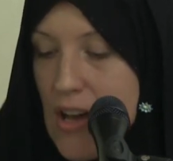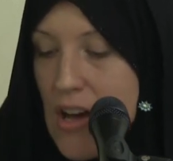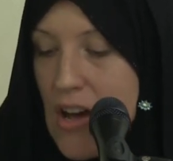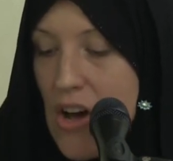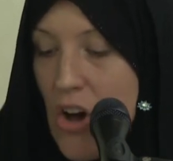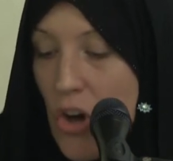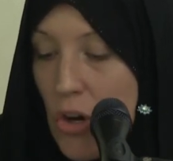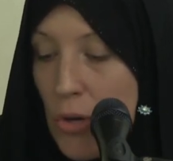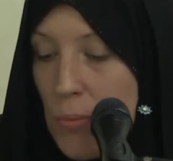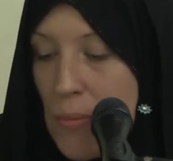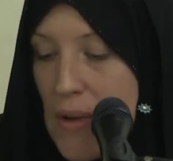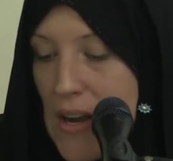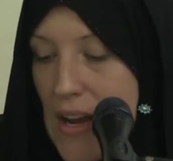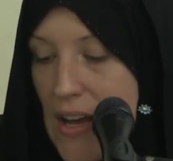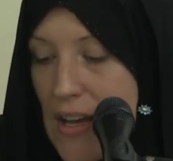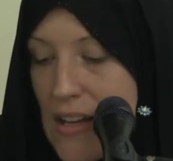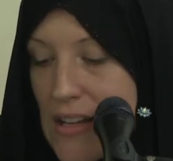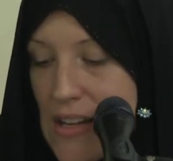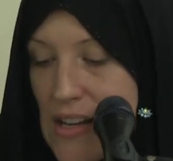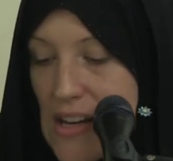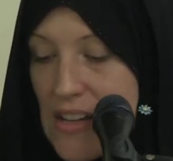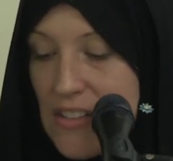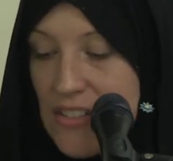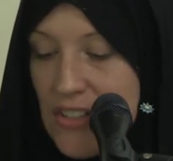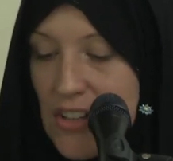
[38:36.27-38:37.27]

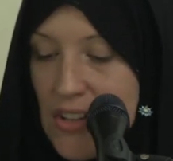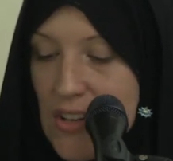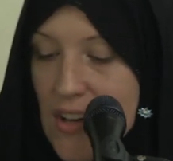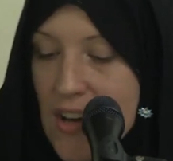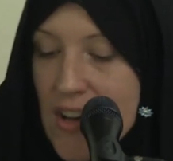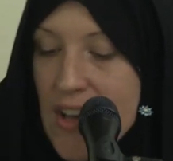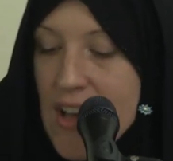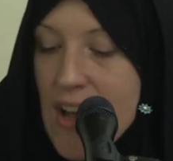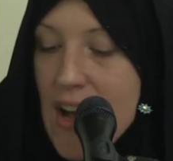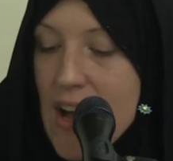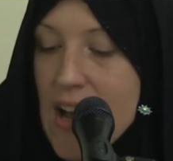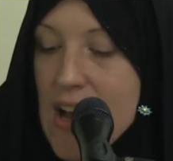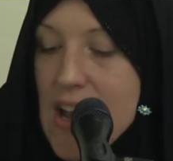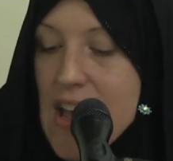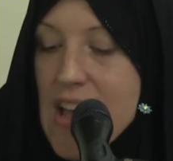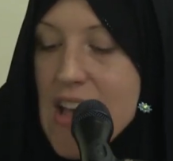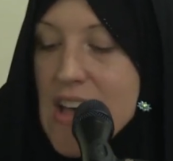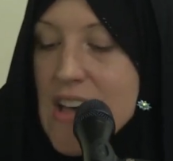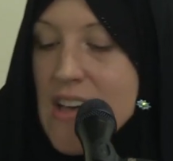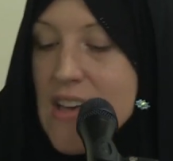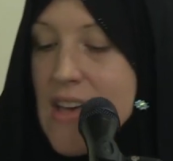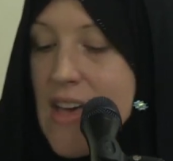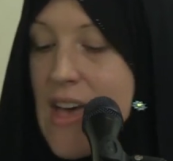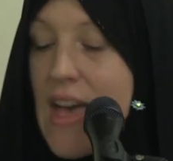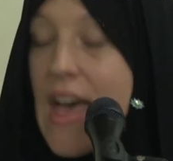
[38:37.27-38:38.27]
Harmala, la'antullahi alayh,